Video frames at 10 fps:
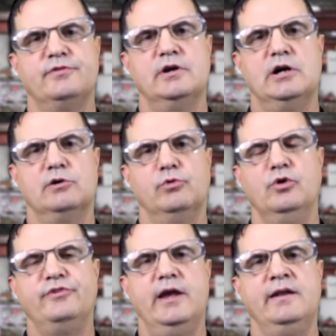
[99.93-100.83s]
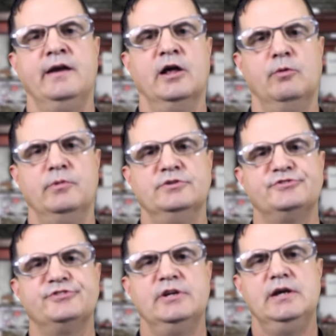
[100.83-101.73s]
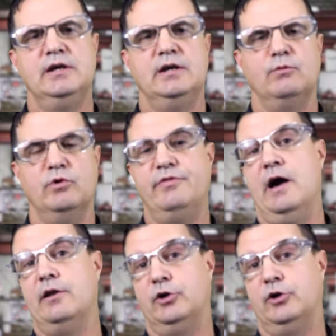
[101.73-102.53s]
rotating elements without